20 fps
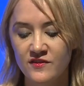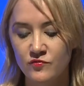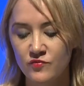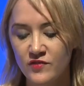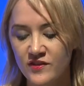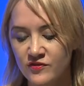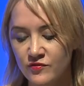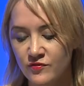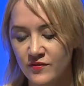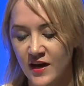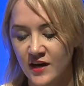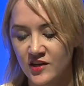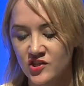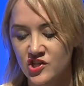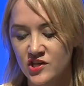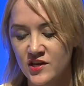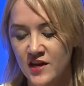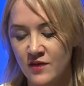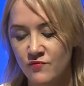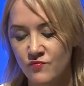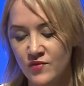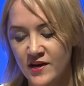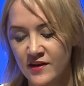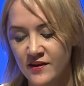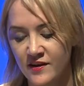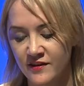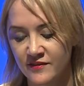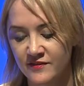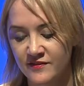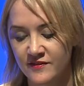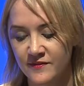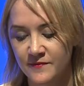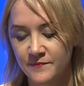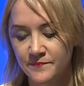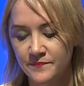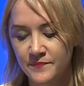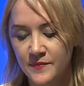in risk reduction and readiness.